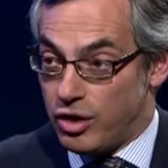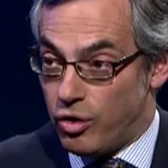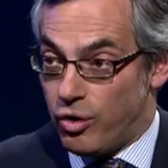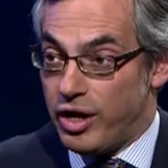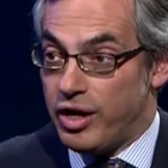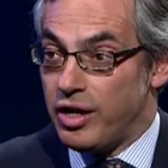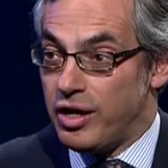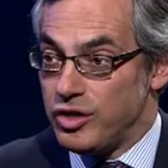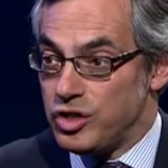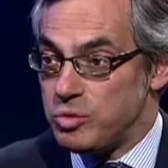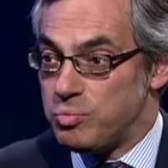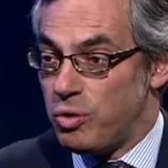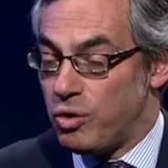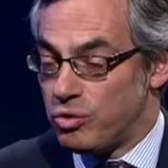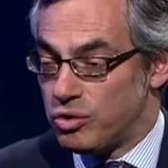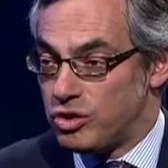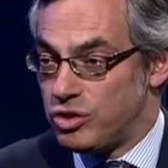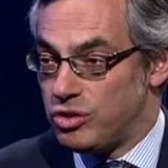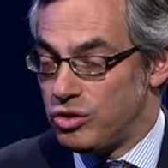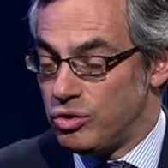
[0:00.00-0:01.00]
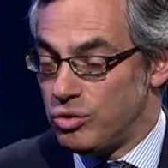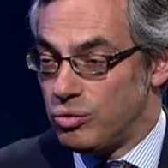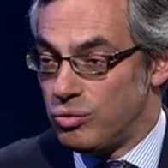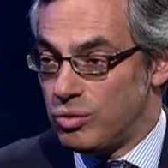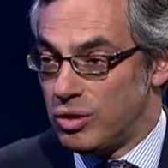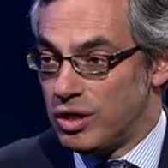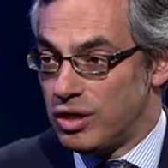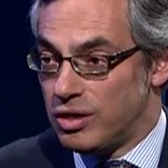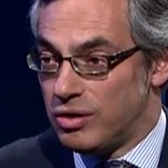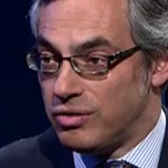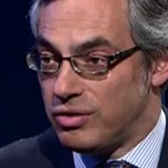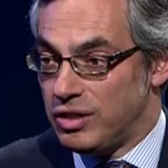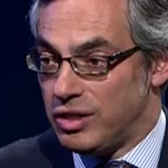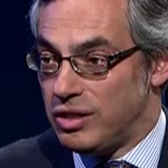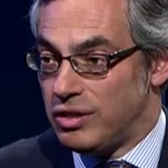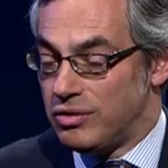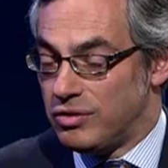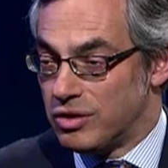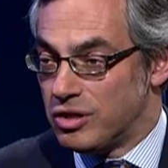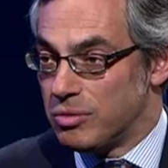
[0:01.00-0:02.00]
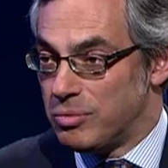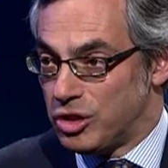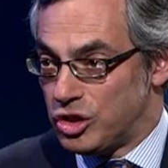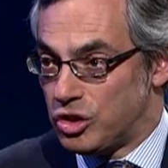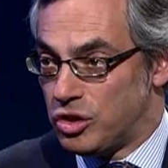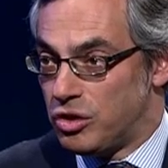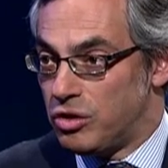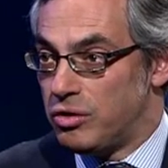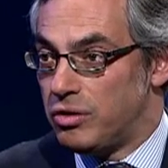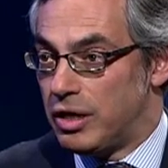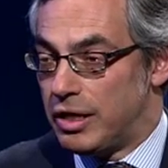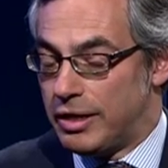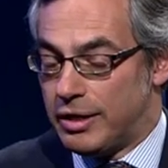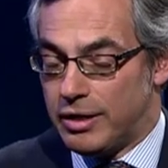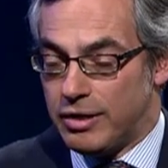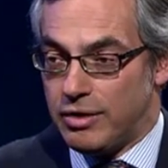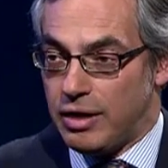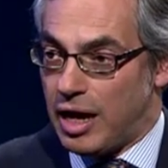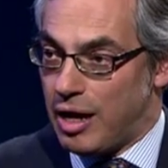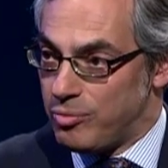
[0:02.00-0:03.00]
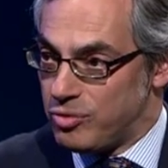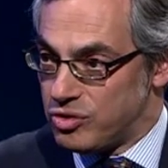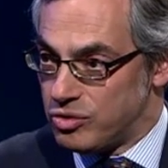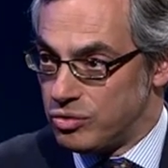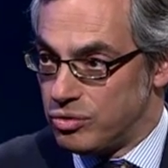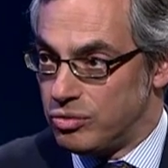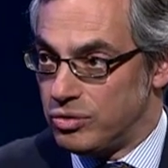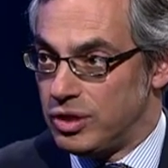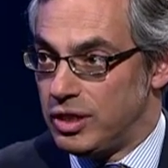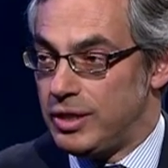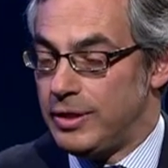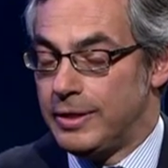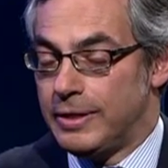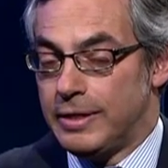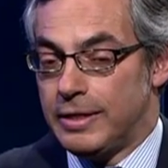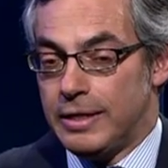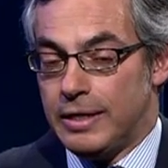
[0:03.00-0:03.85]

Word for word: no, I, I spoke to uh, the, the commissioner, uh, absolutely.